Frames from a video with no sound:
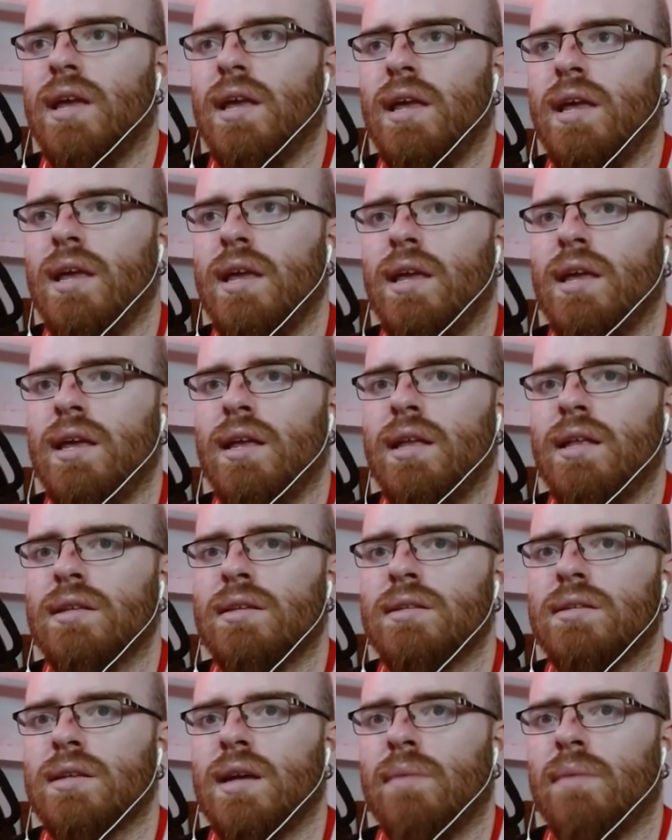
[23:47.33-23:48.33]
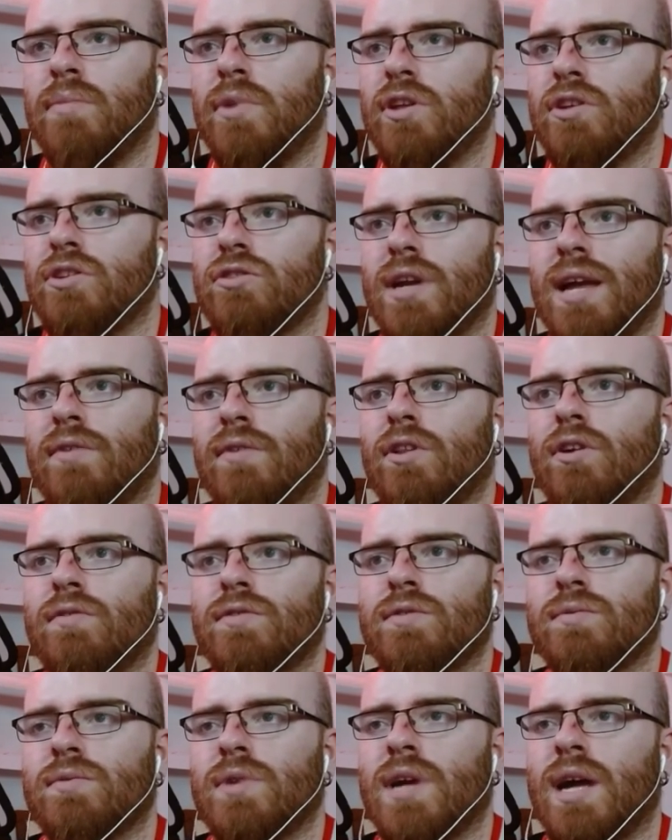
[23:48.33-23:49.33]
and I'm pretty sure I have a
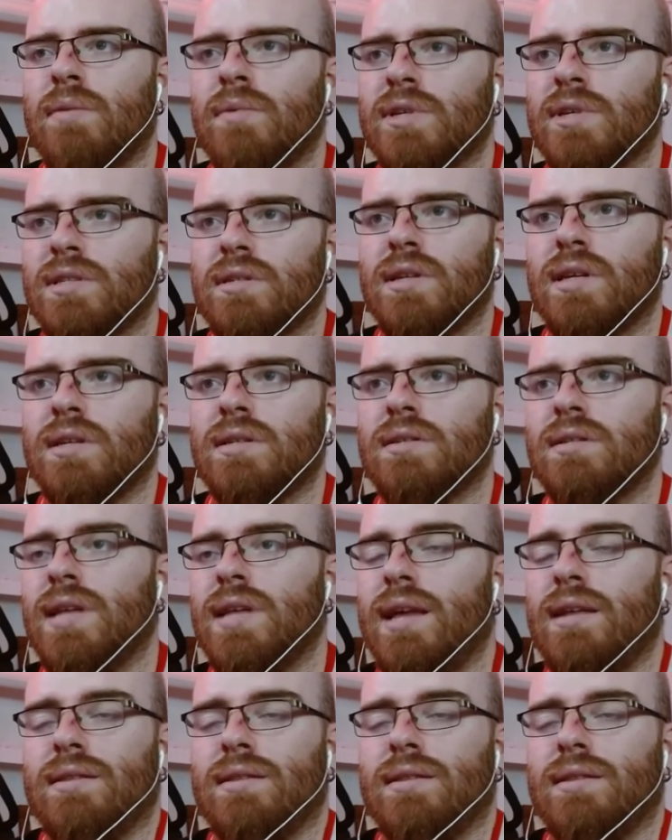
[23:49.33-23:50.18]
lot of subscribers that